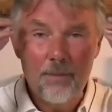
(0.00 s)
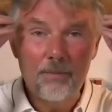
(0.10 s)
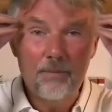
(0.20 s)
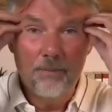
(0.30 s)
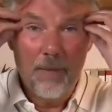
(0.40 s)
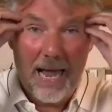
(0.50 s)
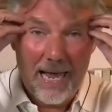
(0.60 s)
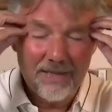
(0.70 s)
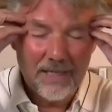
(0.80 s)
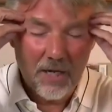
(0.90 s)

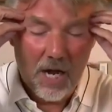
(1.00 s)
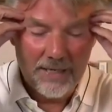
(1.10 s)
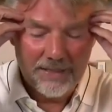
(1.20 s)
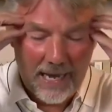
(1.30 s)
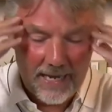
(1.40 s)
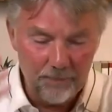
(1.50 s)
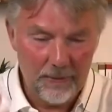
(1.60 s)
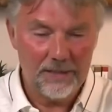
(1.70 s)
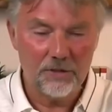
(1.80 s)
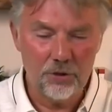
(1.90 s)
mind that God gave
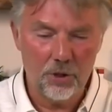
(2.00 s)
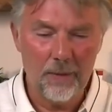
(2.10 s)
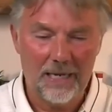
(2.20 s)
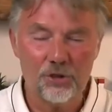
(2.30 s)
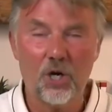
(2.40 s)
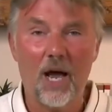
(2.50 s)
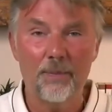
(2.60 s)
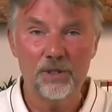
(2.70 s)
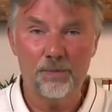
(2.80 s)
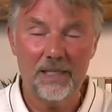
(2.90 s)
me to do my job
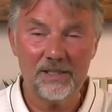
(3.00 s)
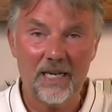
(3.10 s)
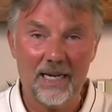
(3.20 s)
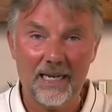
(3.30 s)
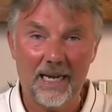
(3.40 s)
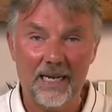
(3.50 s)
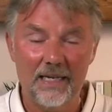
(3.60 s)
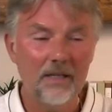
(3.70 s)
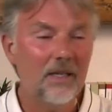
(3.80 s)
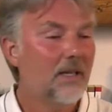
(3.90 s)
as best I
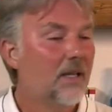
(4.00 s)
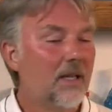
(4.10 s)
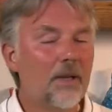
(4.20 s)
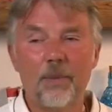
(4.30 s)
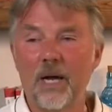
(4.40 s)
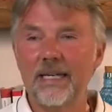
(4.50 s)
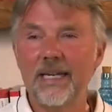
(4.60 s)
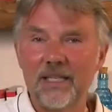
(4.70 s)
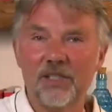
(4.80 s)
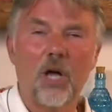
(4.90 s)
can. But
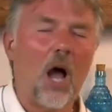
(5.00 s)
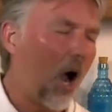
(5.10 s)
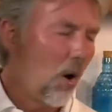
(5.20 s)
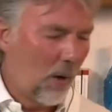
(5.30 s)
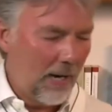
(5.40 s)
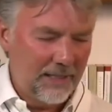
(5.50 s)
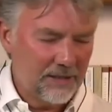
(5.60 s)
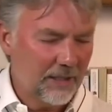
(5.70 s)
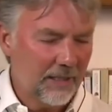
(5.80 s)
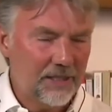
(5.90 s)
it is always,
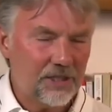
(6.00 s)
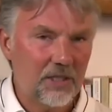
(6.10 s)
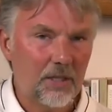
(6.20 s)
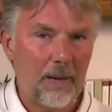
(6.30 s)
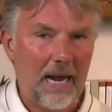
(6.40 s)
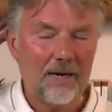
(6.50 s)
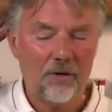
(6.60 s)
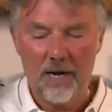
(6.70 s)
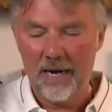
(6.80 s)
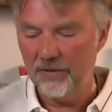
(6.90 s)
at least in the
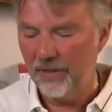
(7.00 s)
background, that